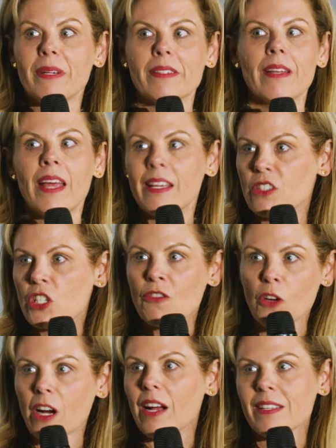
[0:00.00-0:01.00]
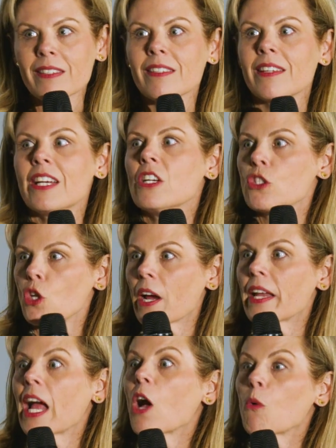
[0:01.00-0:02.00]
I said, hey, it's just for us.
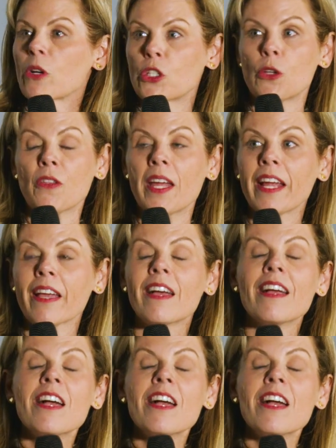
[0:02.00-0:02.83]
Try it out. What did you think?